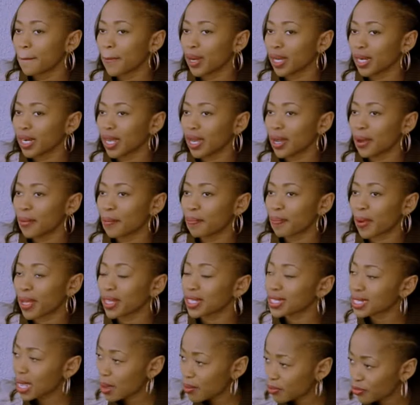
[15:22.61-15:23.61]
But um, by
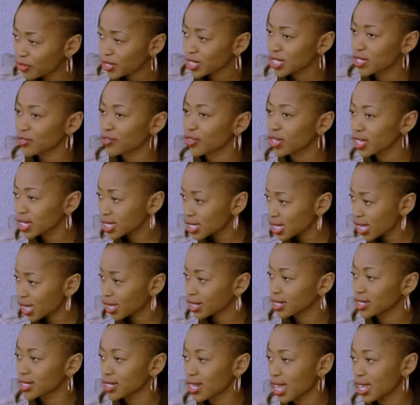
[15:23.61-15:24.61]
the time Festive hits
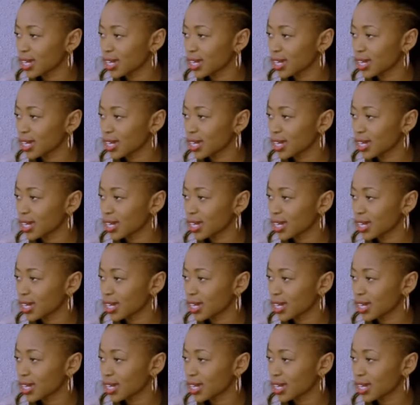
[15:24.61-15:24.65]
and,